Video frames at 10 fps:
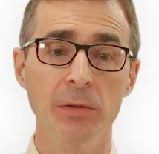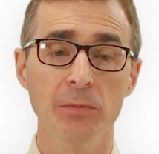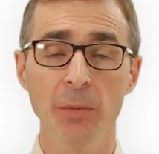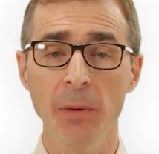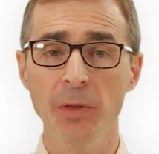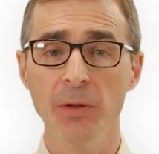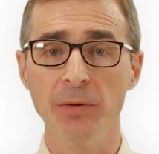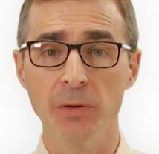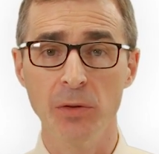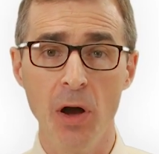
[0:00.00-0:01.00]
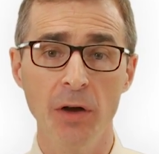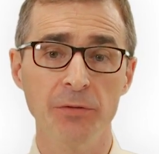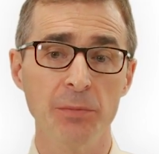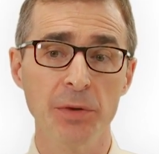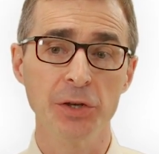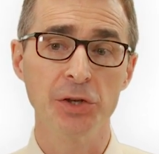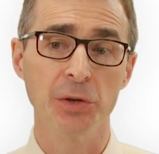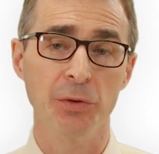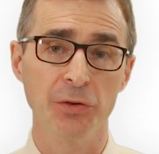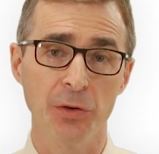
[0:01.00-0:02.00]
Remember that the law of
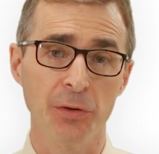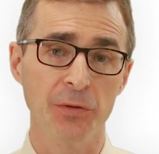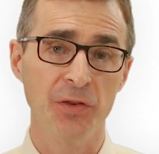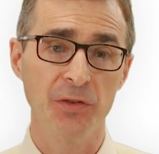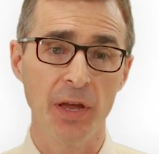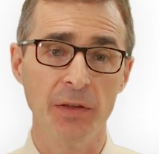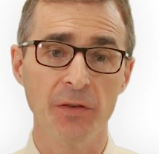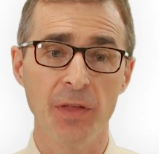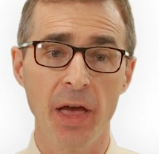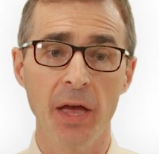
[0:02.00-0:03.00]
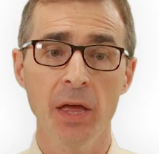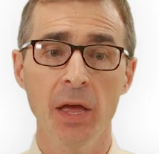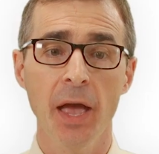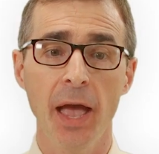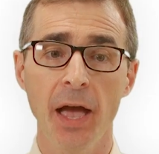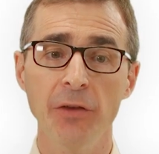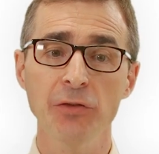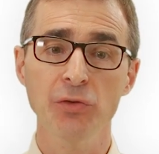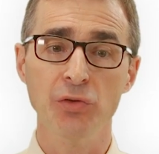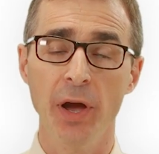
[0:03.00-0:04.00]
diminishing returns states that as
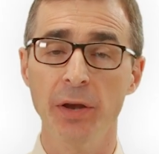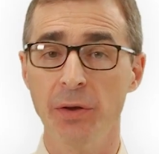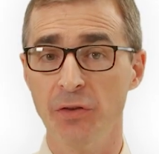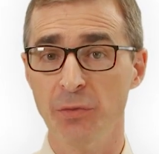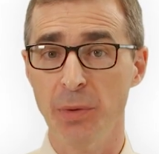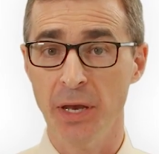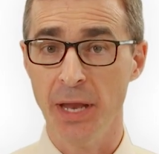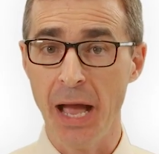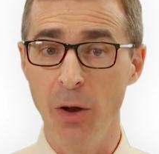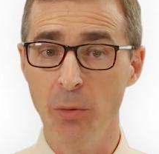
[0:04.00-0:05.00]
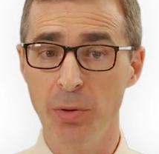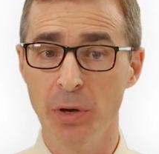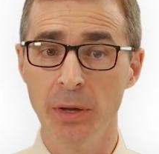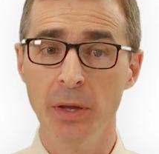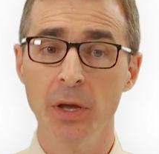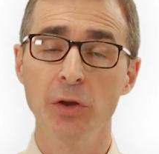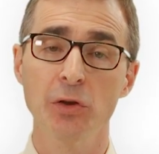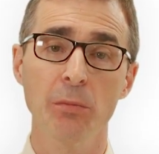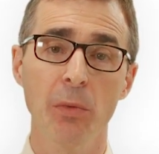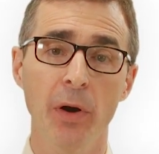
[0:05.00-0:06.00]
you try to expand output,
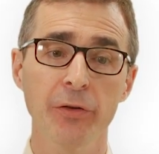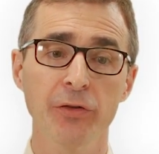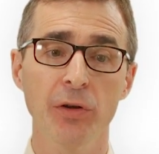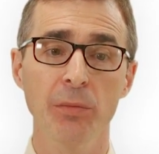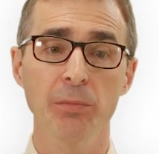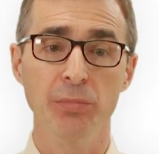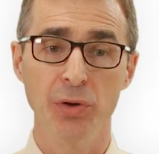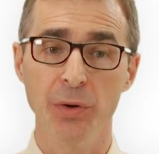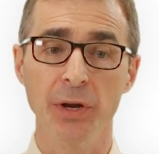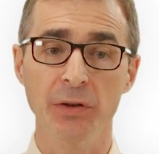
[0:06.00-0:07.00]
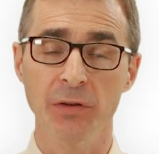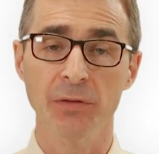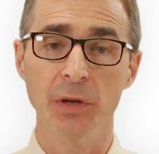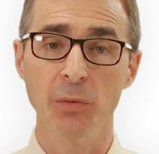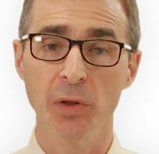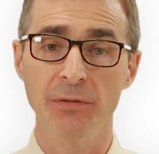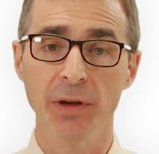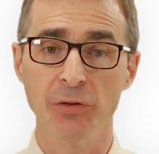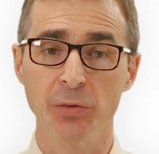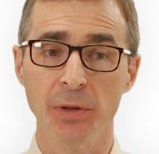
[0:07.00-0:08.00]
your marginal productivity will
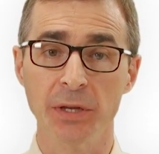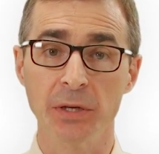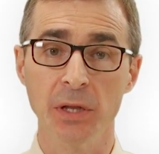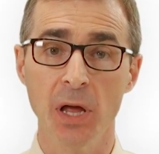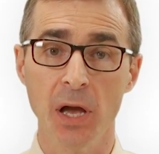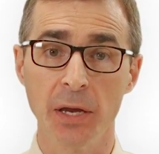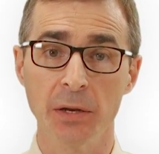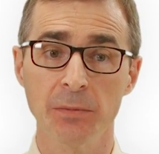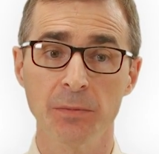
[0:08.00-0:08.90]
eventually decline.